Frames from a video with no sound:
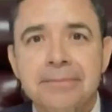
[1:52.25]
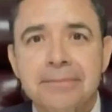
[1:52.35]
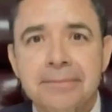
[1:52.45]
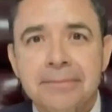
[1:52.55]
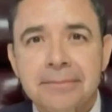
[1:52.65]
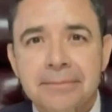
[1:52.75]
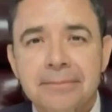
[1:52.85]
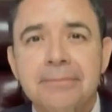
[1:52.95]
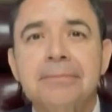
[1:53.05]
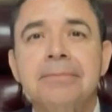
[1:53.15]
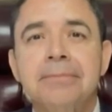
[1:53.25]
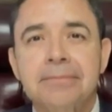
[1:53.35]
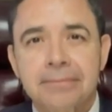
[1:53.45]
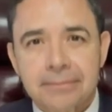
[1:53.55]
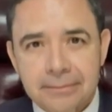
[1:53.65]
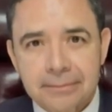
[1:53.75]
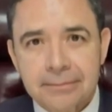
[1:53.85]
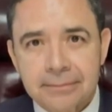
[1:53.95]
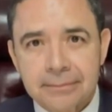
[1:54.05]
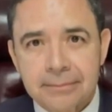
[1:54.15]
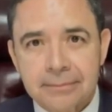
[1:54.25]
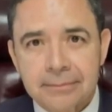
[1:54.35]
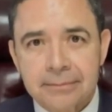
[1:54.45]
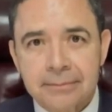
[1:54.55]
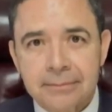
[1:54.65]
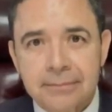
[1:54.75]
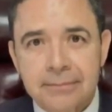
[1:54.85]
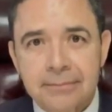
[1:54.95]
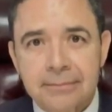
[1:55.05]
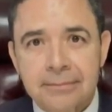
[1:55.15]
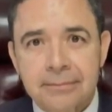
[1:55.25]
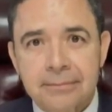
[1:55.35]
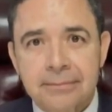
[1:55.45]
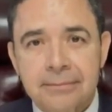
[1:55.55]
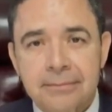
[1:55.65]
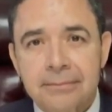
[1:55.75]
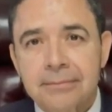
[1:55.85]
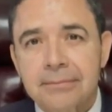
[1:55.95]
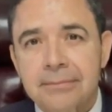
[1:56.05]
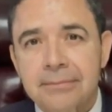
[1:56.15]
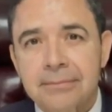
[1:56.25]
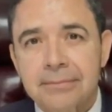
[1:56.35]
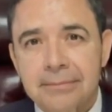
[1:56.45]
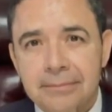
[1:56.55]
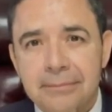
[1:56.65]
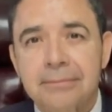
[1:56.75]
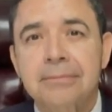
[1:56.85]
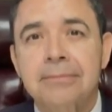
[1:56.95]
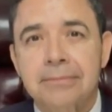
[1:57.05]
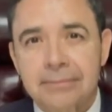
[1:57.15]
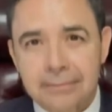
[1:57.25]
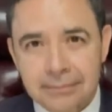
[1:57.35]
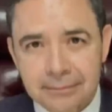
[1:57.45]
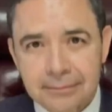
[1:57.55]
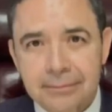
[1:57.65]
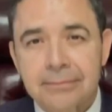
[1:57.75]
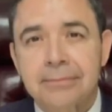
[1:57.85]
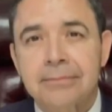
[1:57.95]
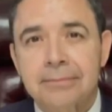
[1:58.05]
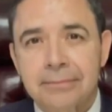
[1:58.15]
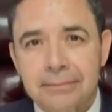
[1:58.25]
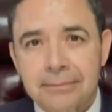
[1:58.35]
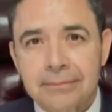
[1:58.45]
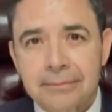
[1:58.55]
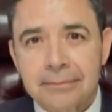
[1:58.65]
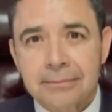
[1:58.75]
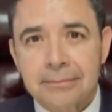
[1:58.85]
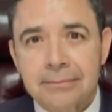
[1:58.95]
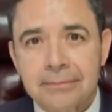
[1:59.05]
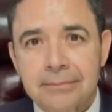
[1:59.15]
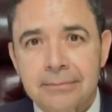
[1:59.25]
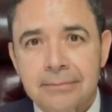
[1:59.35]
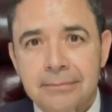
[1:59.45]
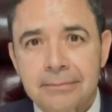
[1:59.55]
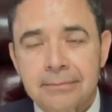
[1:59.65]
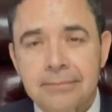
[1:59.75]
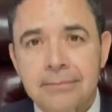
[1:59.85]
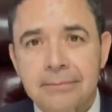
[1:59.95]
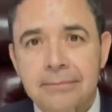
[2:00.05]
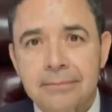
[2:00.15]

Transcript: This person isn't speaking.